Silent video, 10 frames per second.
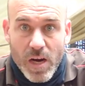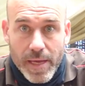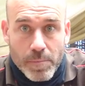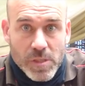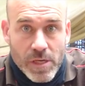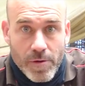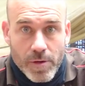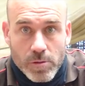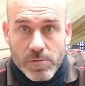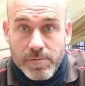lighting
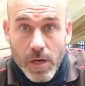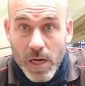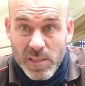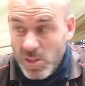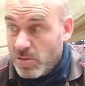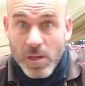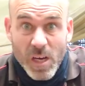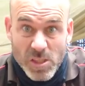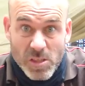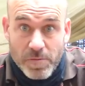materials, just
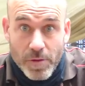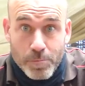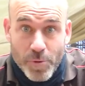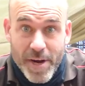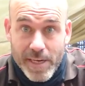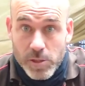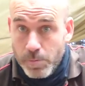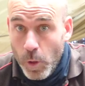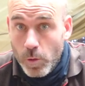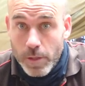for their break
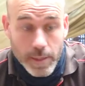smoke.